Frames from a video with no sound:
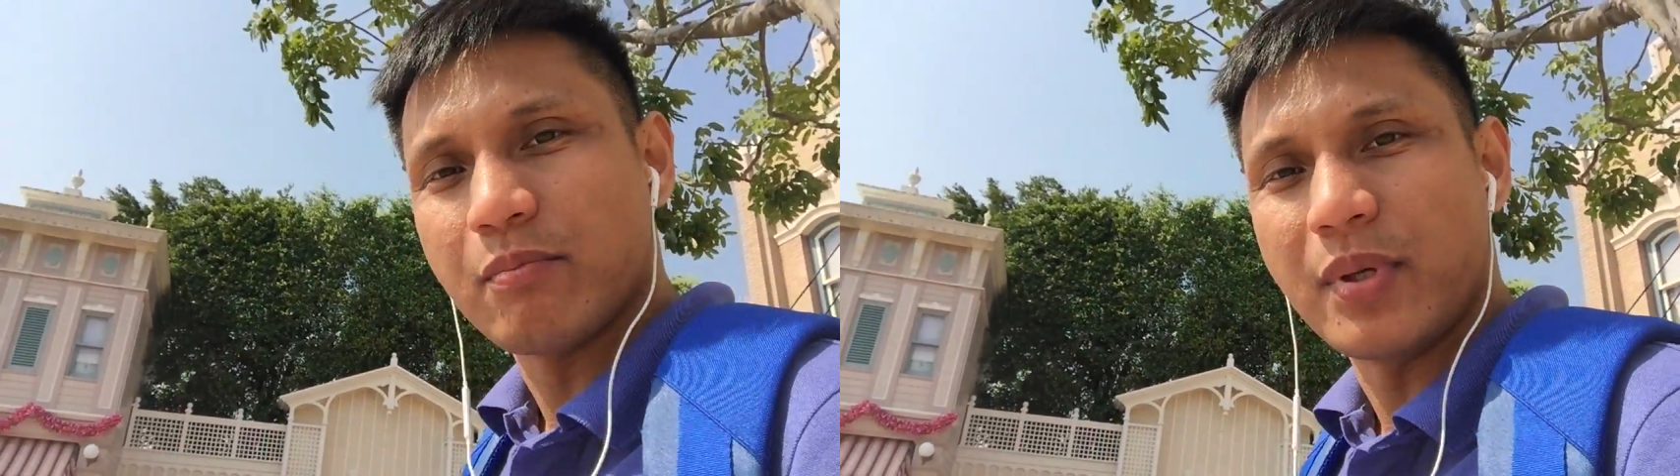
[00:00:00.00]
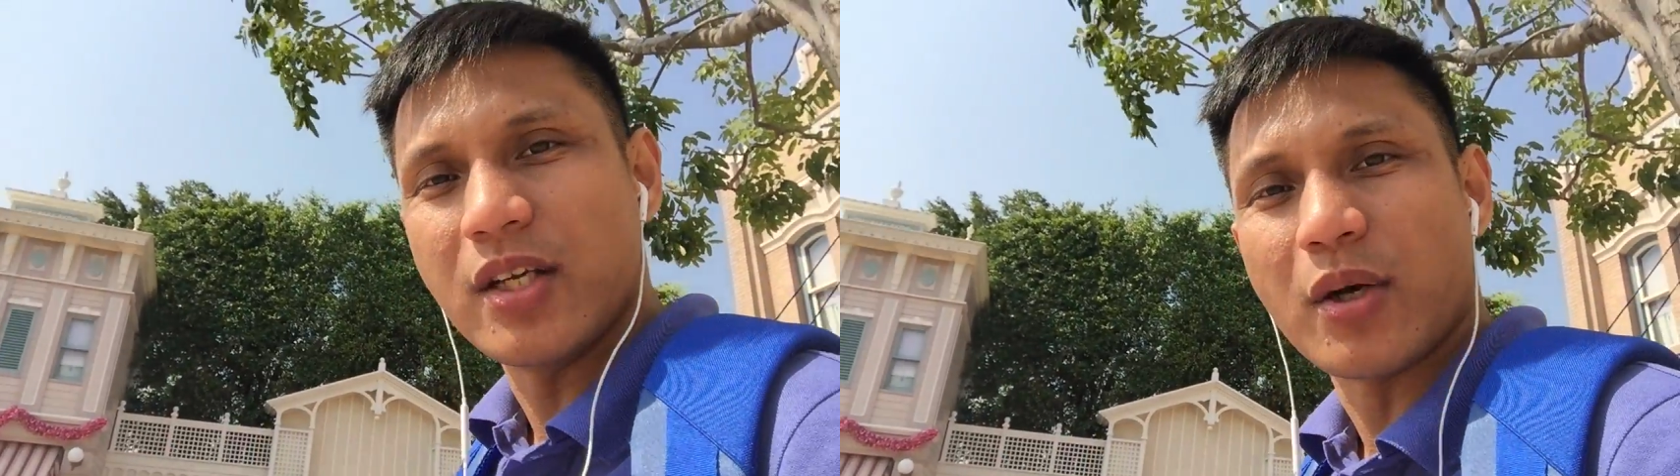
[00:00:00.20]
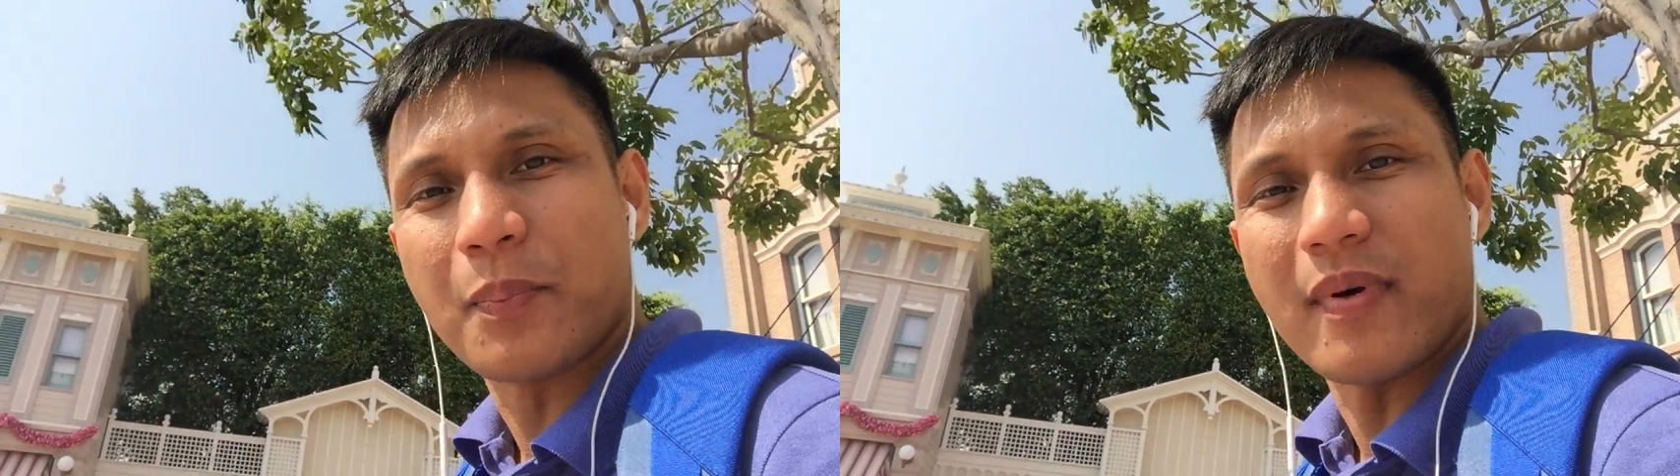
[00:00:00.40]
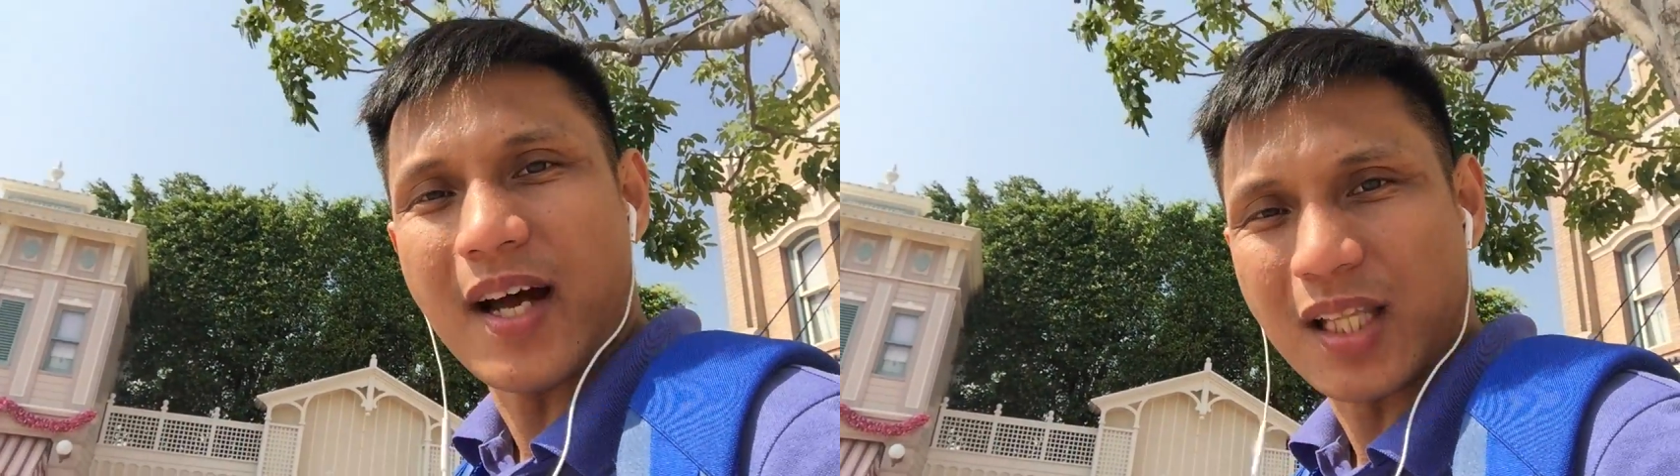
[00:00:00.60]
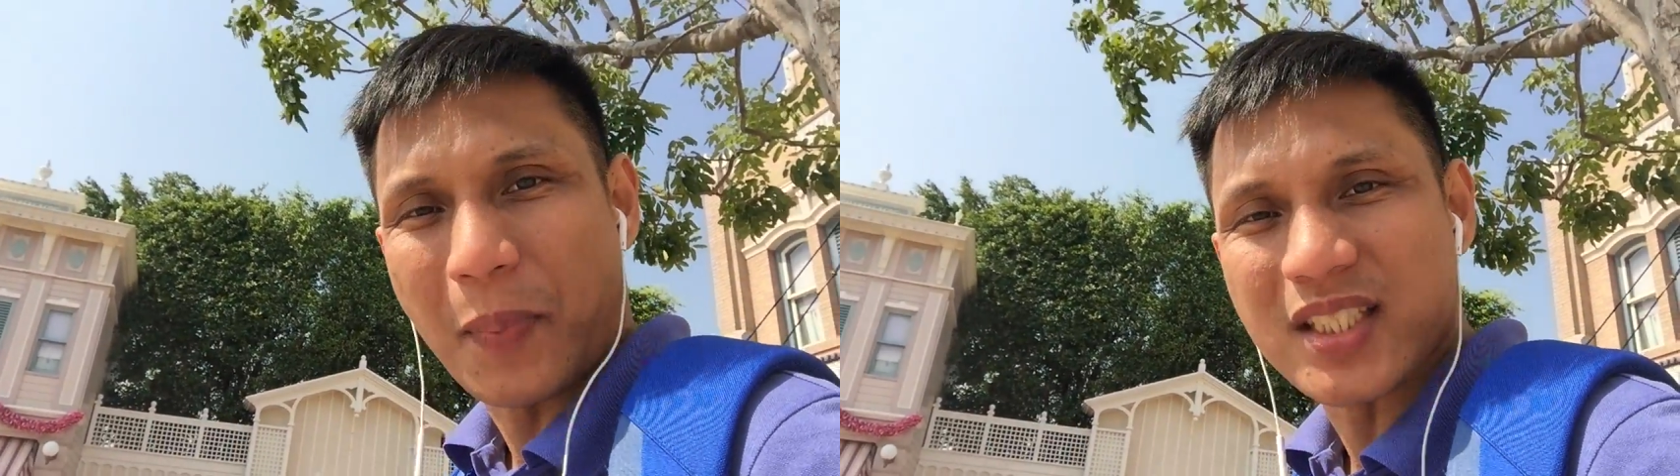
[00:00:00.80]
be your
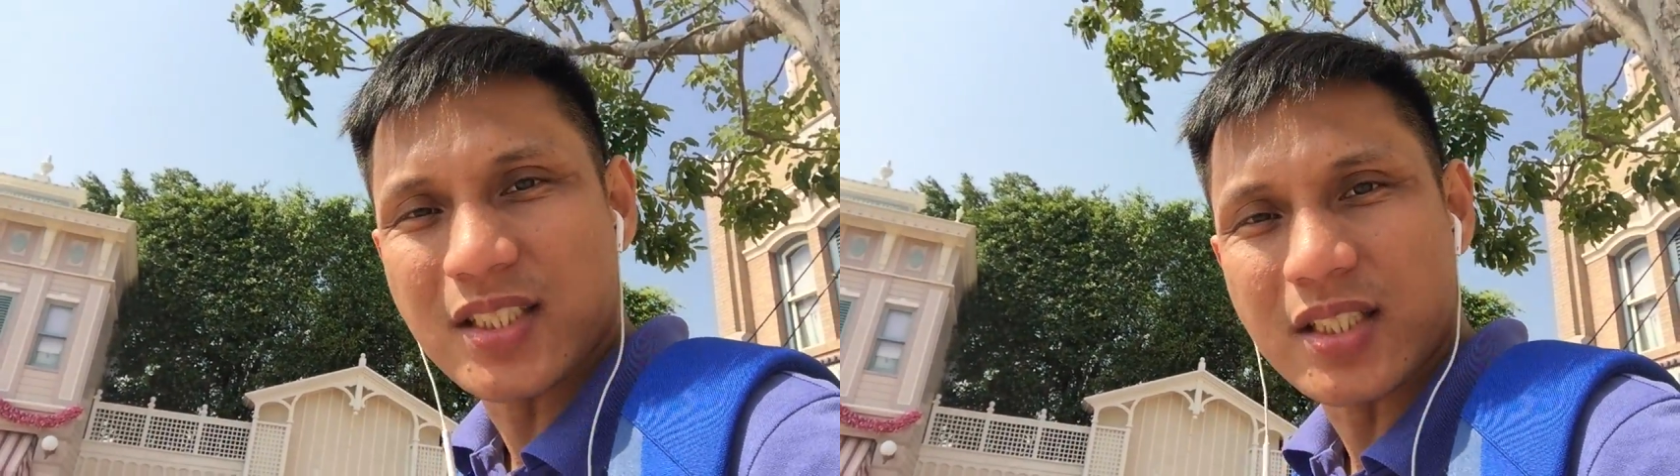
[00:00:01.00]
at the passenger